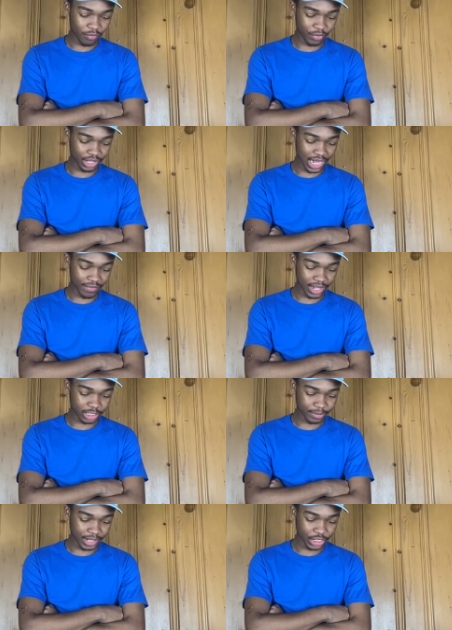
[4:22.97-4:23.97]
really have an
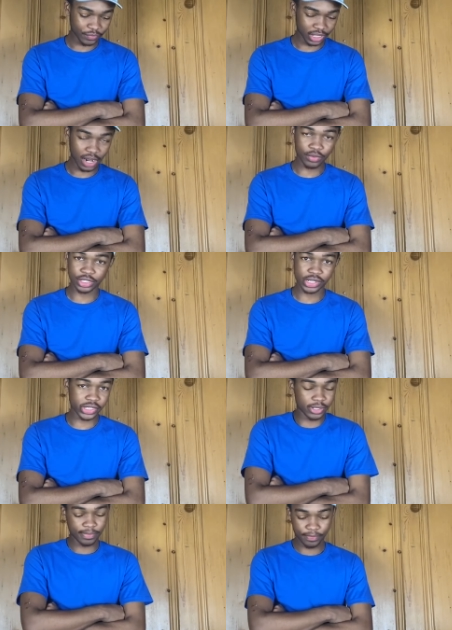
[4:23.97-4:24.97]
explanation for that one.
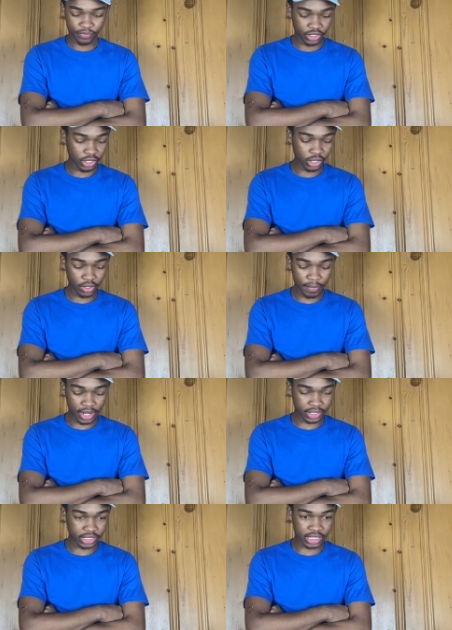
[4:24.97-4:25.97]
Just, you know, the
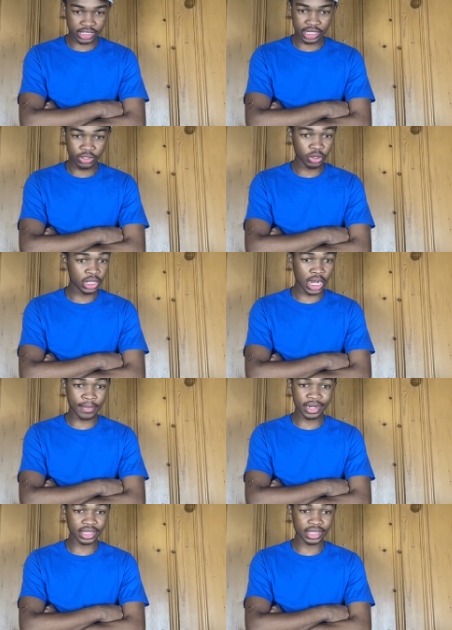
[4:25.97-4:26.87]
Bucks continue to dominate.